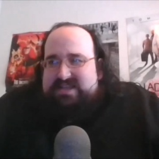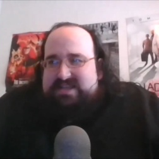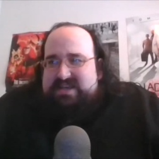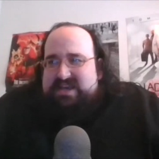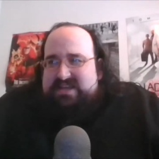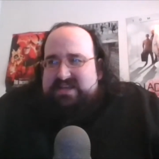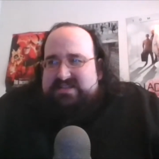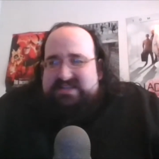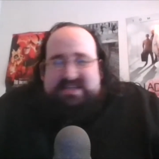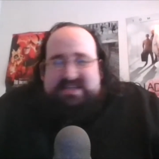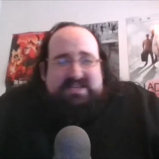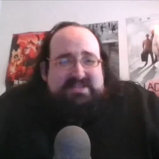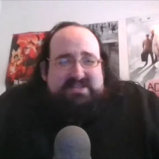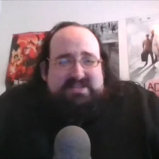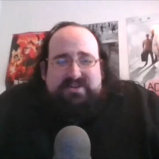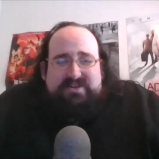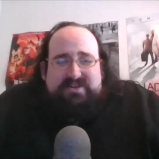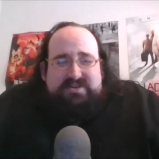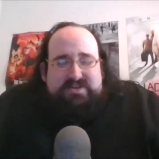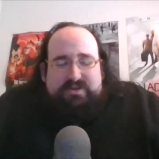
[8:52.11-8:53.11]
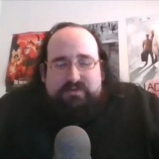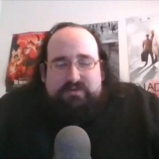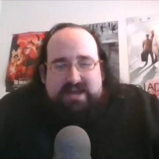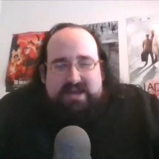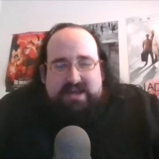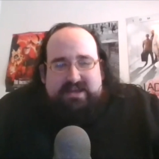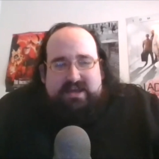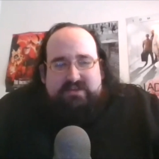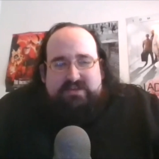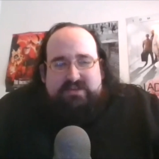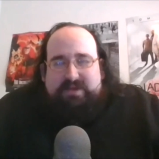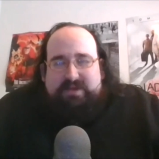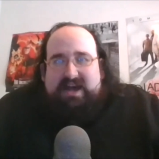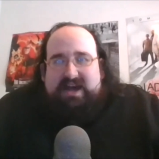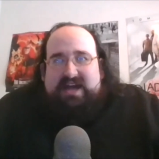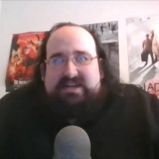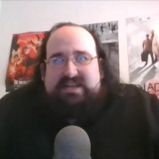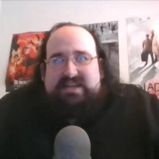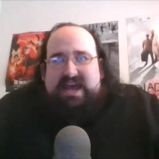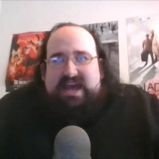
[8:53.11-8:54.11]
it's easier to crank out the
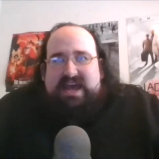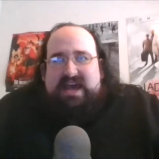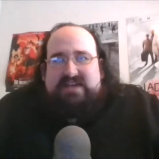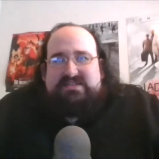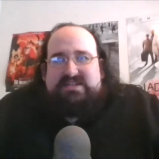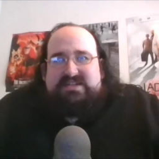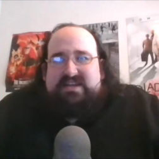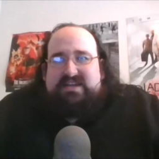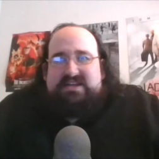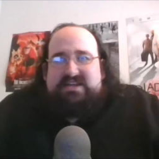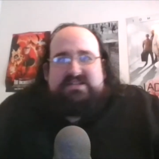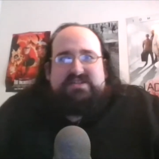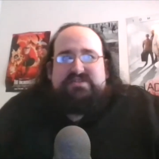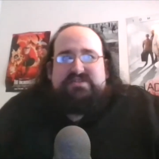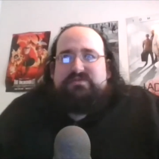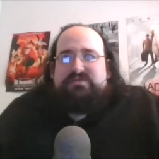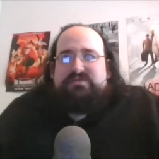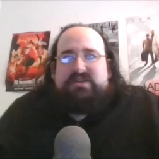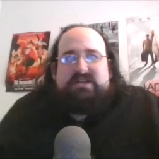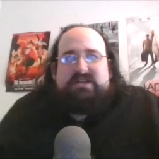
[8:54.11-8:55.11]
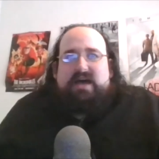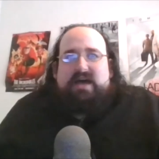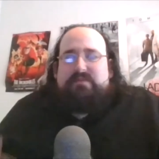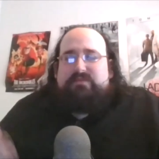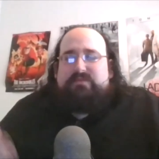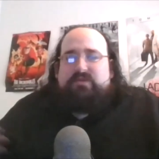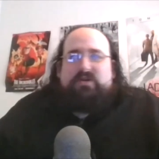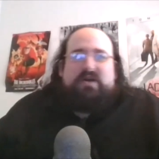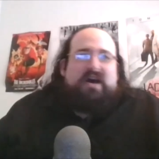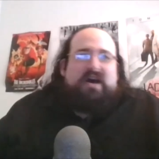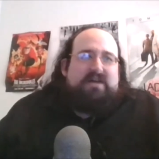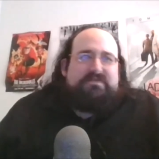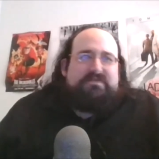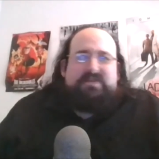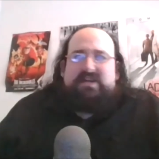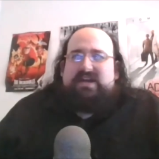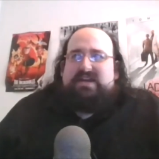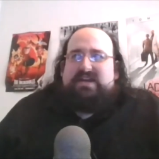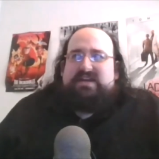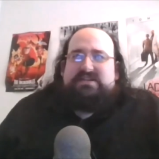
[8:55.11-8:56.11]
podcast i get to do it a lot more
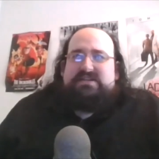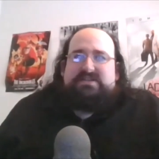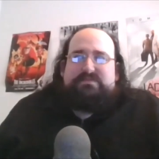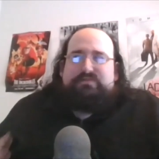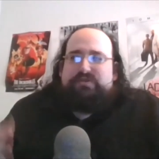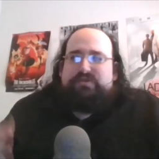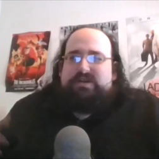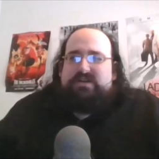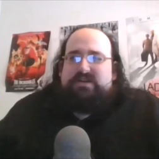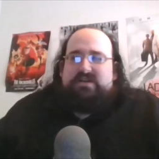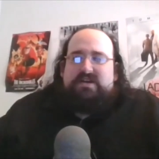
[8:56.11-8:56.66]
often i get to put